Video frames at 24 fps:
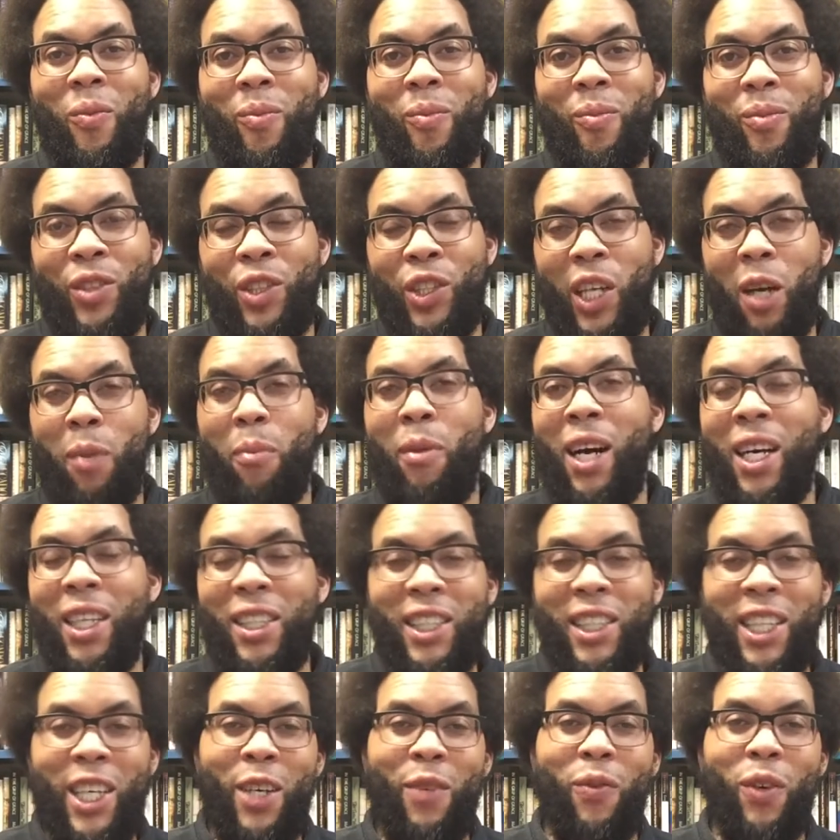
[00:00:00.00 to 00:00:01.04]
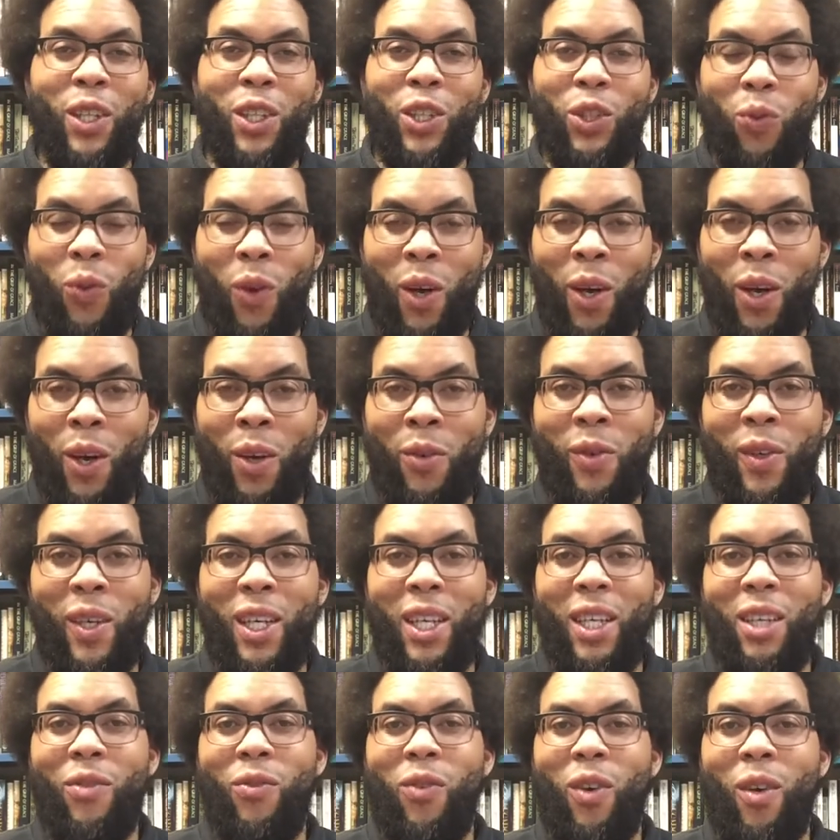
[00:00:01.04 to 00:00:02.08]
Jeremiah 10, verse 12
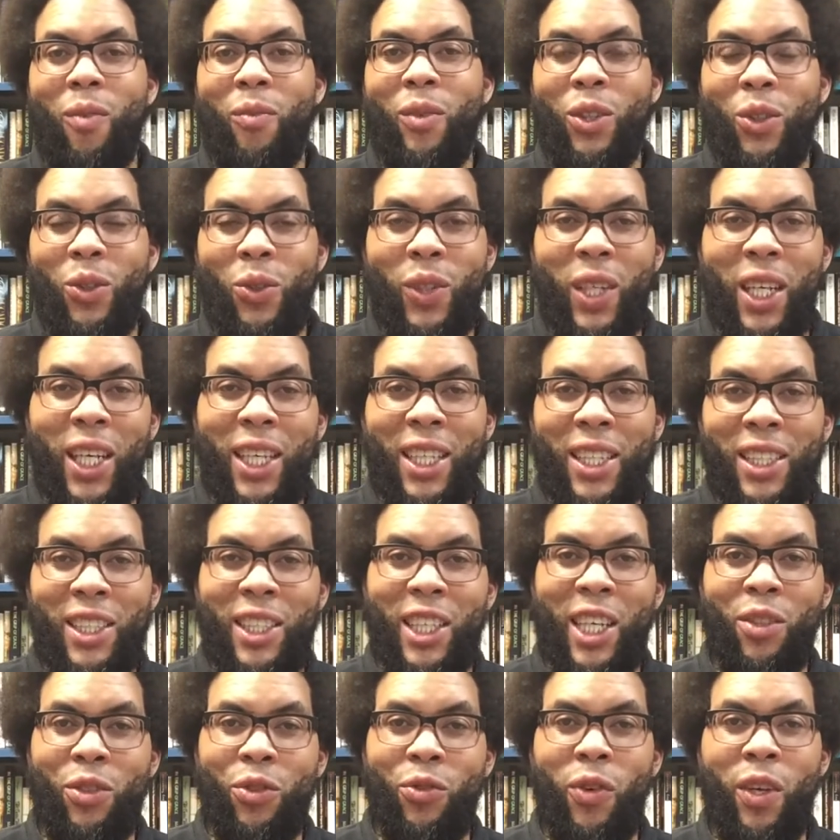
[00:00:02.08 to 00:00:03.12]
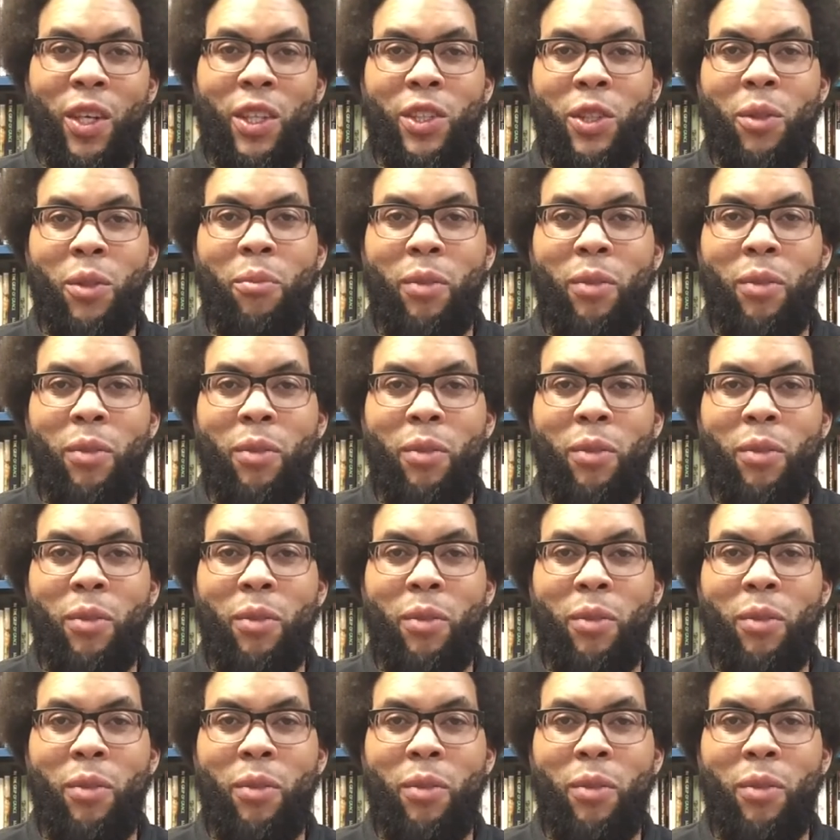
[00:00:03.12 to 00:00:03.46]
from the New King James Version.